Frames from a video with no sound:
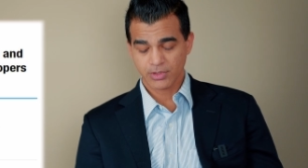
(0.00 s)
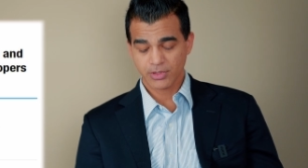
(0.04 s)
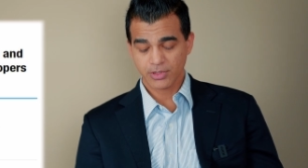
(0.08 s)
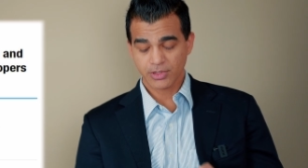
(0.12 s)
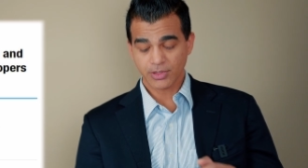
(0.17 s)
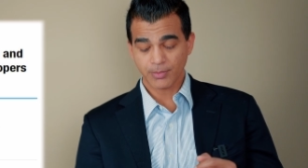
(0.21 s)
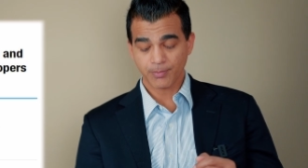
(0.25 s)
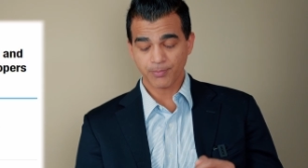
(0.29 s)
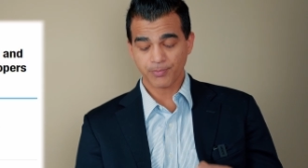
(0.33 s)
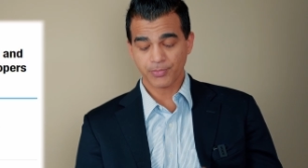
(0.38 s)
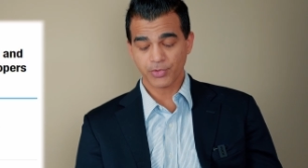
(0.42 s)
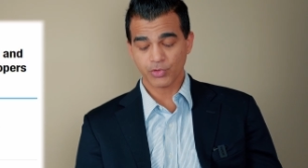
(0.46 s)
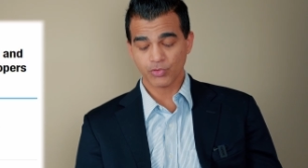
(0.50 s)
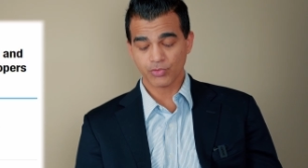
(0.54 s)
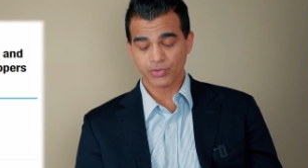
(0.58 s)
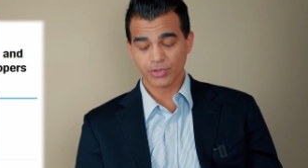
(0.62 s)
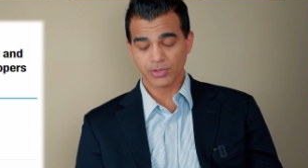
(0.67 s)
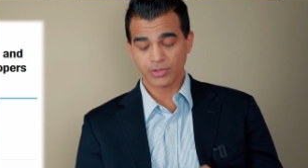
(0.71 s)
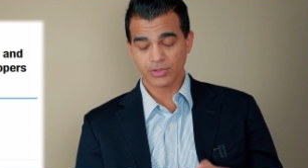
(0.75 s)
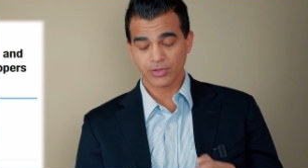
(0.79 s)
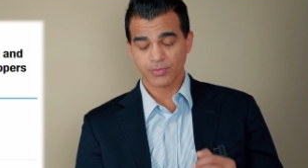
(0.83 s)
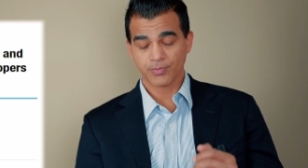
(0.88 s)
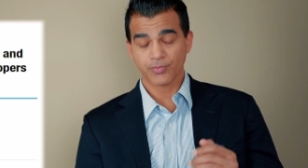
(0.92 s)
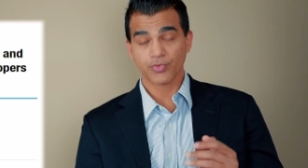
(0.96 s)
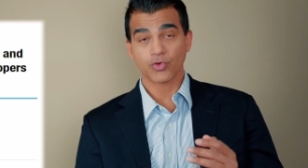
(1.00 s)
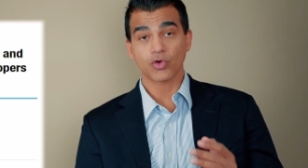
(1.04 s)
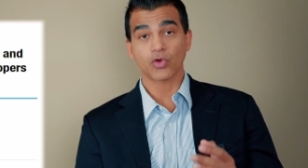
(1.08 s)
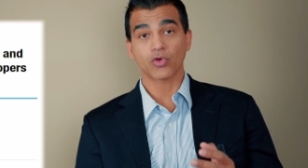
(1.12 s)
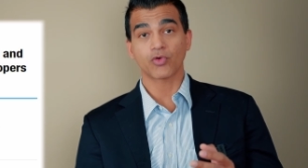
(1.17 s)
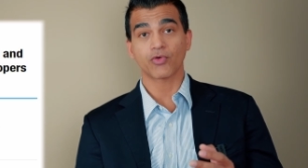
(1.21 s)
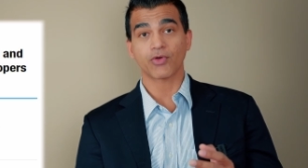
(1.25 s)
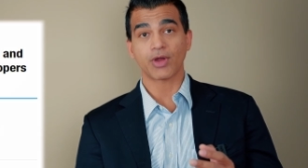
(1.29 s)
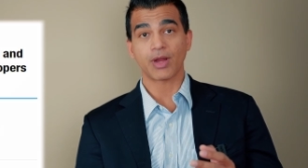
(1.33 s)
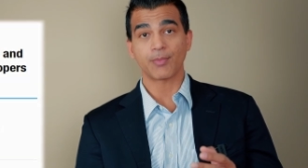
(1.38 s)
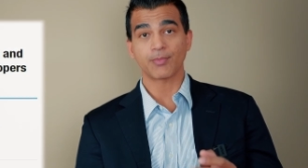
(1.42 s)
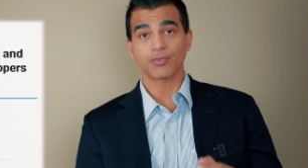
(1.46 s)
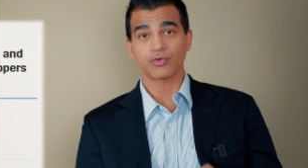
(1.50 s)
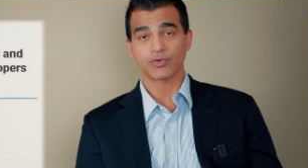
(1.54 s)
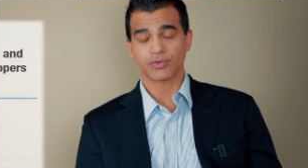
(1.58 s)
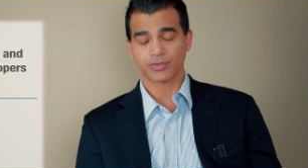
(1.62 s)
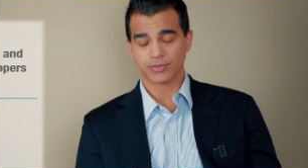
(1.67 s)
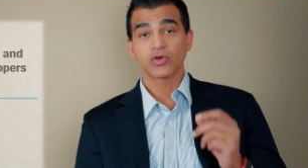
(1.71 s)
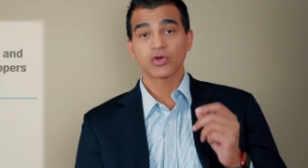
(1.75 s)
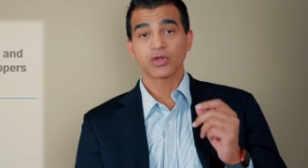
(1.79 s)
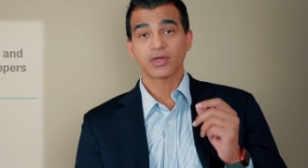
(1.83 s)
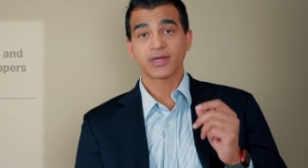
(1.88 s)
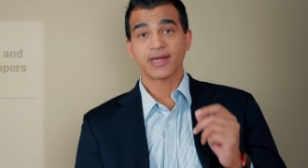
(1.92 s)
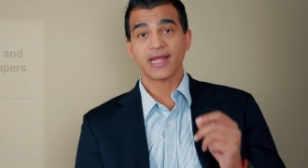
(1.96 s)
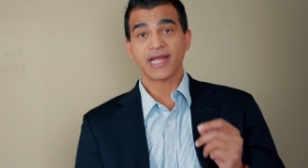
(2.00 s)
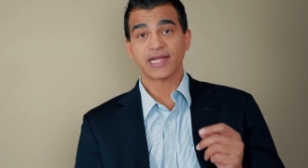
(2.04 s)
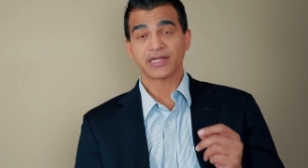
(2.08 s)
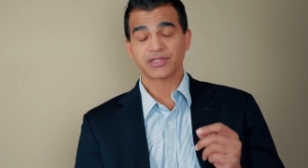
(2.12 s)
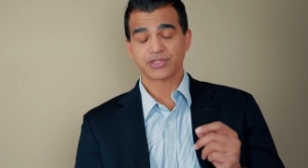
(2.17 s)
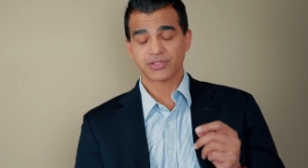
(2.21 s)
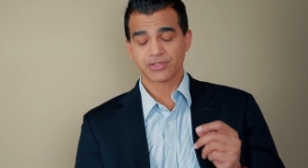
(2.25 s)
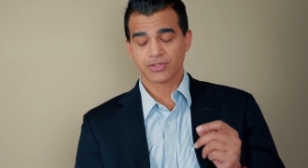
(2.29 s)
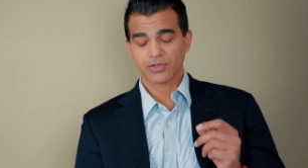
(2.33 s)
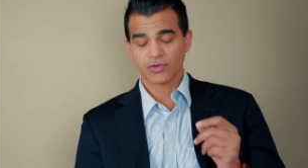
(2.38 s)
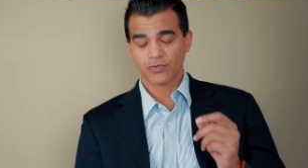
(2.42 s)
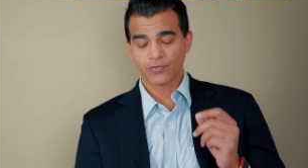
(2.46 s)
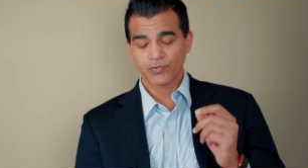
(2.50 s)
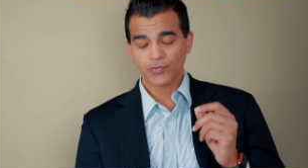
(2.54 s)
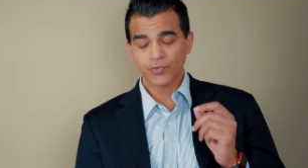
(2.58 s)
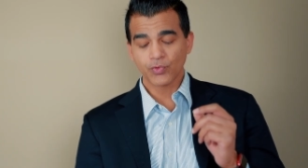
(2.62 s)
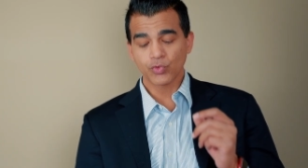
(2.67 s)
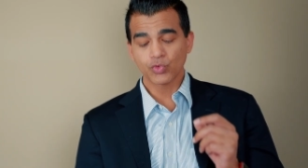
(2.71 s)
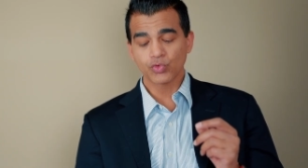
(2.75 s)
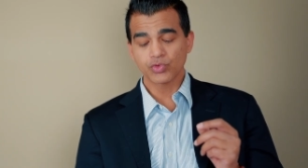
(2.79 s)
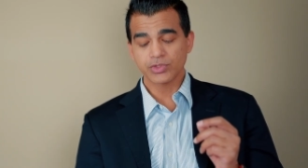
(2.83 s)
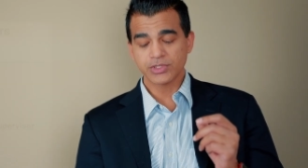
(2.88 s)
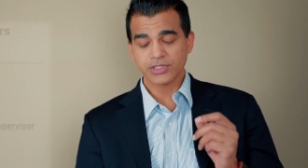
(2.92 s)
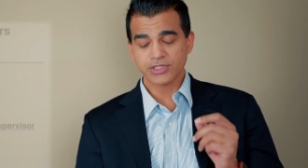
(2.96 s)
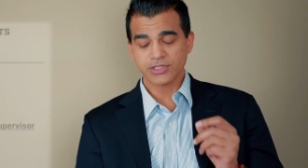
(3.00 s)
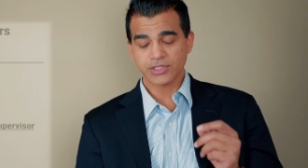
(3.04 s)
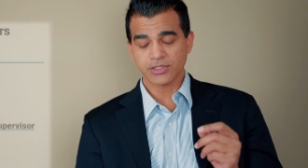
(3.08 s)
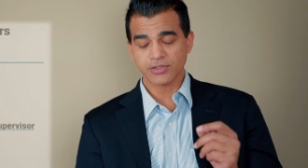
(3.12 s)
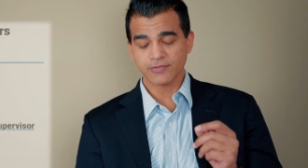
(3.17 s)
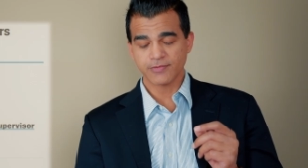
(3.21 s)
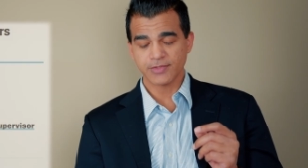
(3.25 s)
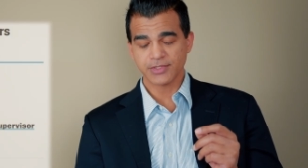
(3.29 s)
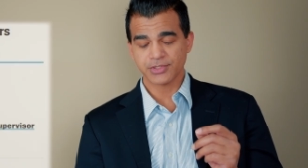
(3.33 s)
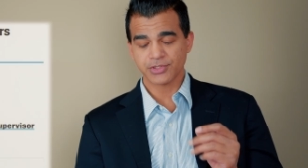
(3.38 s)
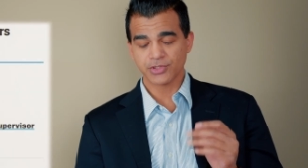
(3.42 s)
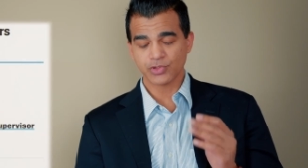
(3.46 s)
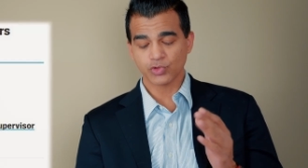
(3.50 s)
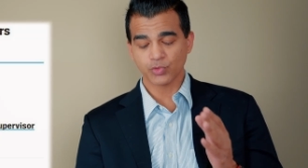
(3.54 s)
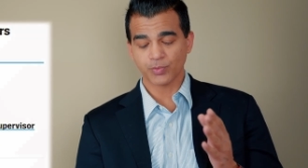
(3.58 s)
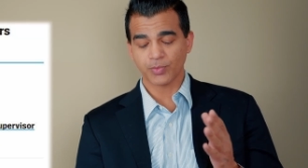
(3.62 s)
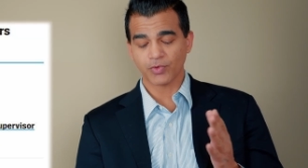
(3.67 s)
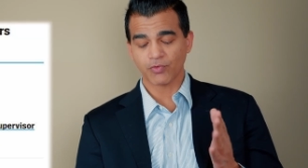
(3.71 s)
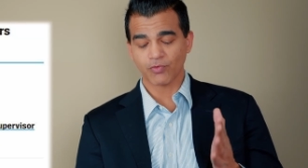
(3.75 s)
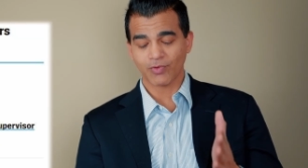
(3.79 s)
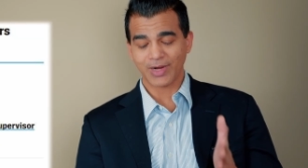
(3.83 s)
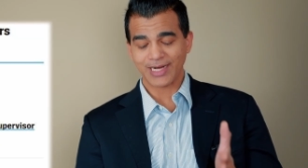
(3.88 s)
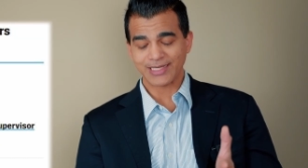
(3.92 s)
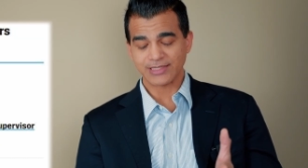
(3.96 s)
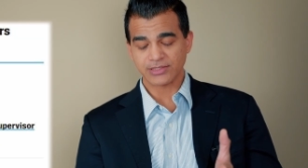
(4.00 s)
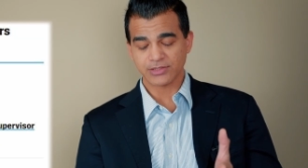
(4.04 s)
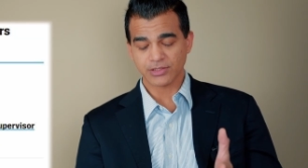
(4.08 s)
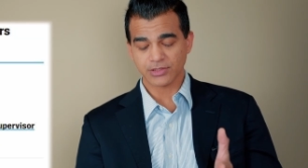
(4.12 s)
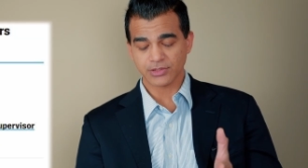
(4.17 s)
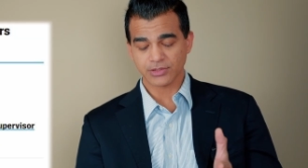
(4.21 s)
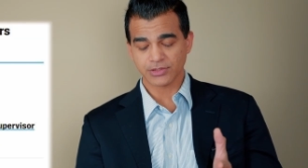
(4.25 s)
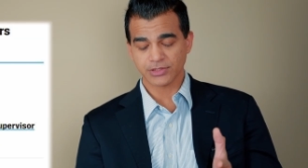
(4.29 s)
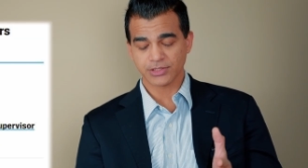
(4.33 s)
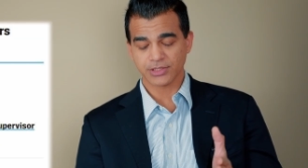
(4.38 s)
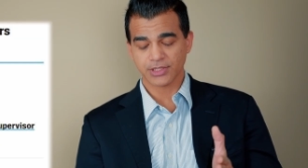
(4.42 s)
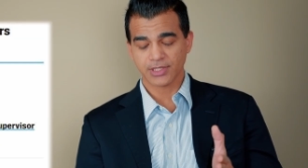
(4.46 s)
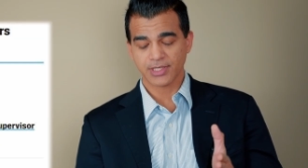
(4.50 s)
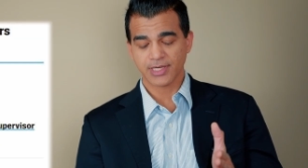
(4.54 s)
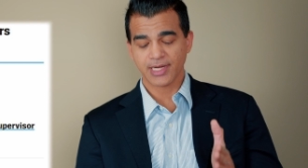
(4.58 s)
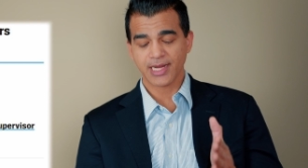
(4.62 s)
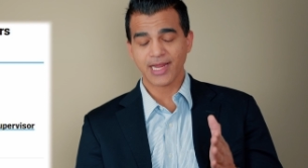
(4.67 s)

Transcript: computer programmer. Next, food service supervisors,